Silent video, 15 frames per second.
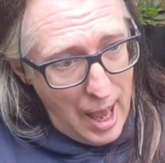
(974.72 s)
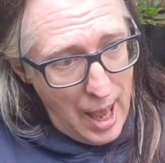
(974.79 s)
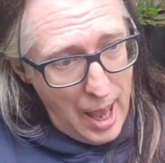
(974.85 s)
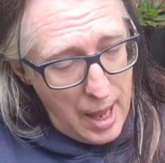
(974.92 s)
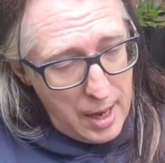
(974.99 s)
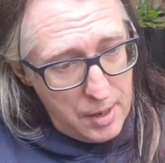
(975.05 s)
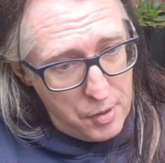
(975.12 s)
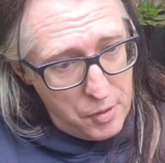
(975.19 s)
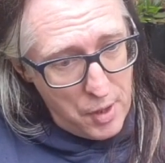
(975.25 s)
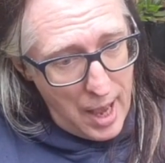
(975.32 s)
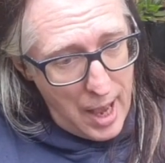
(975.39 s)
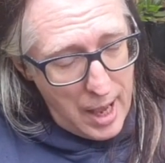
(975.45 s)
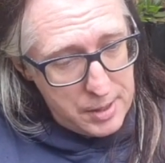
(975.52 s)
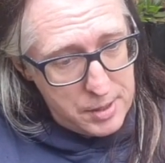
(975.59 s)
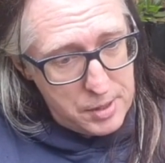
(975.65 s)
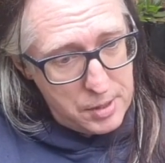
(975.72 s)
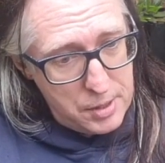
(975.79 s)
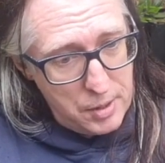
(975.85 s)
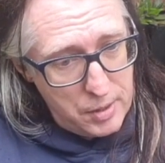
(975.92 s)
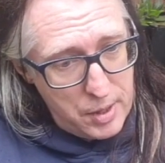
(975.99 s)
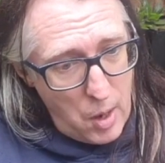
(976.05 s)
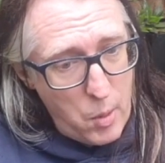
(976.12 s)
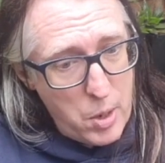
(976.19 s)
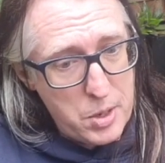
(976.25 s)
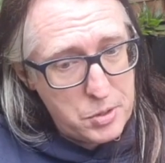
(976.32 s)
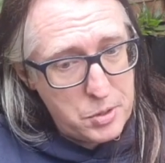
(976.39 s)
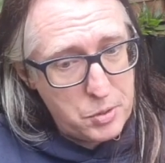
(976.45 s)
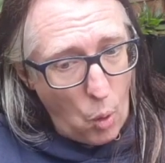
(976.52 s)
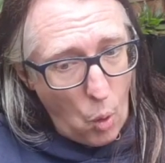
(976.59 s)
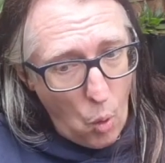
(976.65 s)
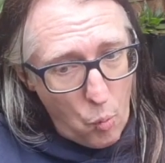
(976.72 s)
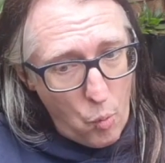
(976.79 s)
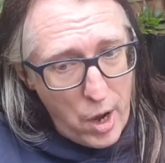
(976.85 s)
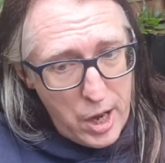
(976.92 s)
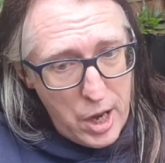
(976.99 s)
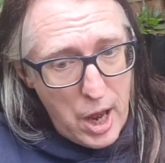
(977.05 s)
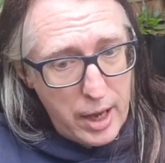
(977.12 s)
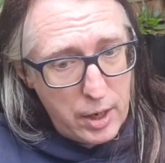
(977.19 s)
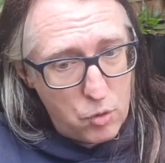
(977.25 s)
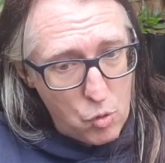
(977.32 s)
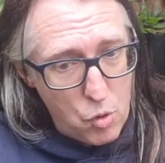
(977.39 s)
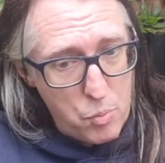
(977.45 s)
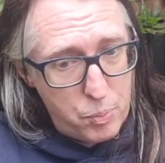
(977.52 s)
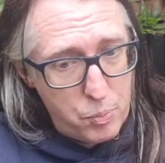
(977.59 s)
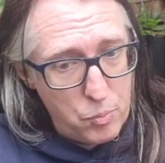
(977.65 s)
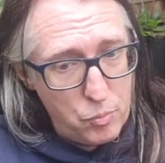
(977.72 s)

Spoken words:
And that there is already a group